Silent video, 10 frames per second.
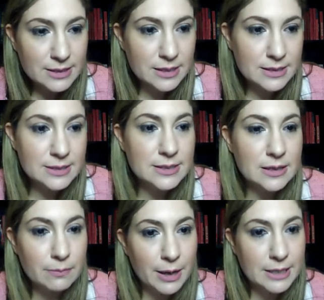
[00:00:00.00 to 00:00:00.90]
So this is
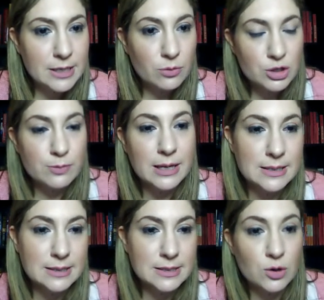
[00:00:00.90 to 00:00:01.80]
in beta, which
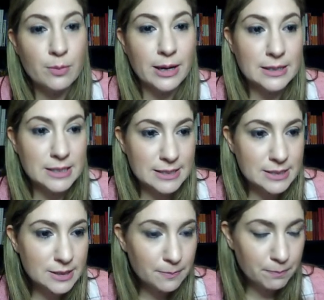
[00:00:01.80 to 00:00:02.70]
means it's still being
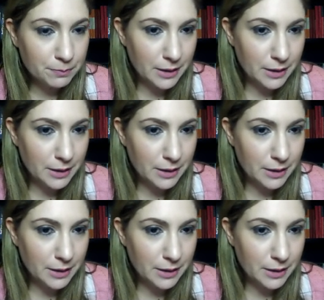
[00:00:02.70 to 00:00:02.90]
tested.